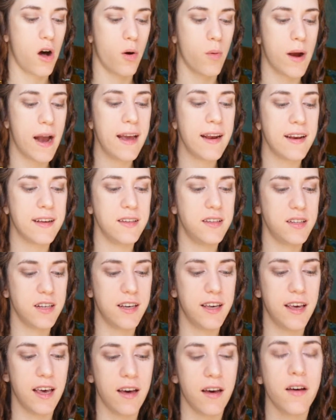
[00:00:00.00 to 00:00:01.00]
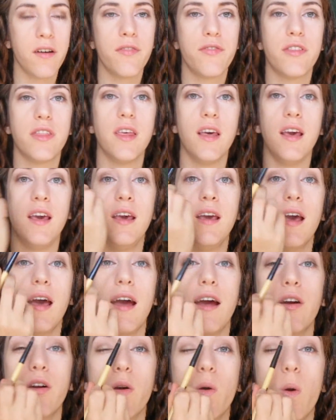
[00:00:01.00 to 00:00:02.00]
Alright, and to give the
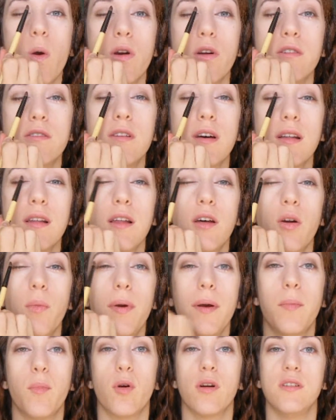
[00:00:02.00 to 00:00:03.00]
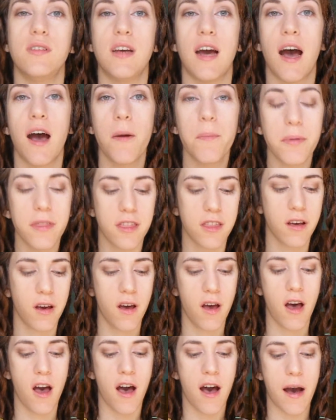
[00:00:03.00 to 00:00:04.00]
inner corners a little bit more depth,
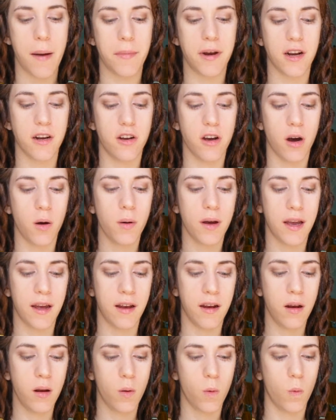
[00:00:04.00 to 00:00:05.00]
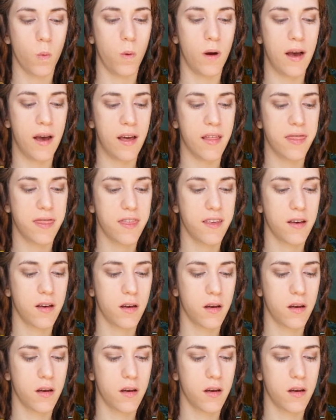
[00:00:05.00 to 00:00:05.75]
I'm going to go in with